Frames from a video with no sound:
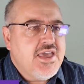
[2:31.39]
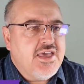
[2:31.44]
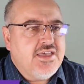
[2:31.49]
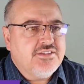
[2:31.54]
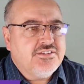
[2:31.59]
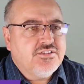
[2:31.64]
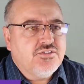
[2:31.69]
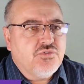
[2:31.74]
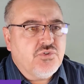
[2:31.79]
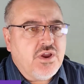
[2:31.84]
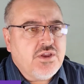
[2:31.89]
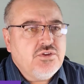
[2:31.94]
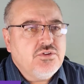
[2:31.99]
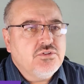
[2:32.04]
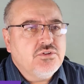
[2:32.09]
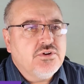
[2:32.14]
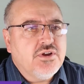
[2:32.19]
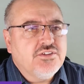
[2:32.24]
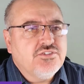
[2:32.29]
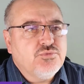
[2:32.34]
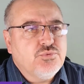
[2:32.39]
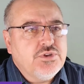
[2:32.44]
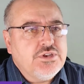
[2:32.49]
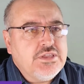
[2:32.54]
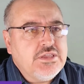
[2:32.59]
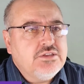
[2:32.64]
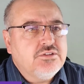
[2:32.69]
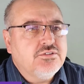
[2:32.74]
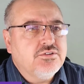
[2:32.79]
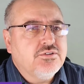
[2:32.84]
as granular as we
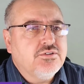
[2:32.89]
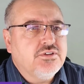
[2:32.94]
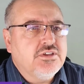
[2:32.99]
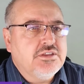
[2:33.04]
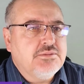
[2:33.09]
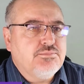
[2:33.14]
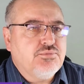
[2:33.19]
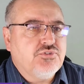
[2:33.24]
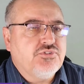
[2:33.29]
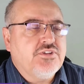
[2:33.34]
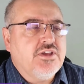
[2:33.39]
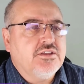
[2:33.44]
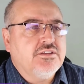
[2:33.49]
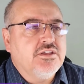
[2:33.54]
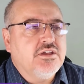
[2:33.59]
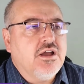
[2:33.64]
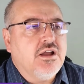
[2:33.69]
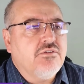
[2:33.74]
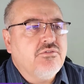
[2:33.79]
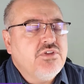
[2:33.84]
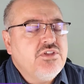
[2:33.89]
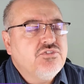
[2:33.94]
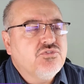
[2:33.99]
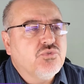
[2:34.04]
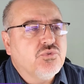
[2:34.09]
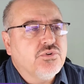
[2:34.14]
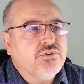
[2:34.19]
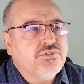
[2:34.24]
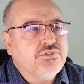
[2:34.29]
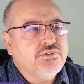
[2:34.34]
need to in protecting our
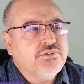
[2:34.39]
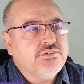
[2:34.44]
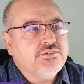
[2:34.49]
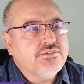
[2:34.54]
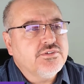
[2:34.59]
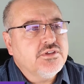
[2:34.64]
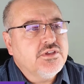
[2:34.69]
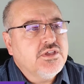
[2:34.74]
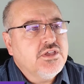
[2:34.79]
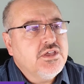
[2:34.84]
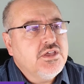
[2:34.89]
resources,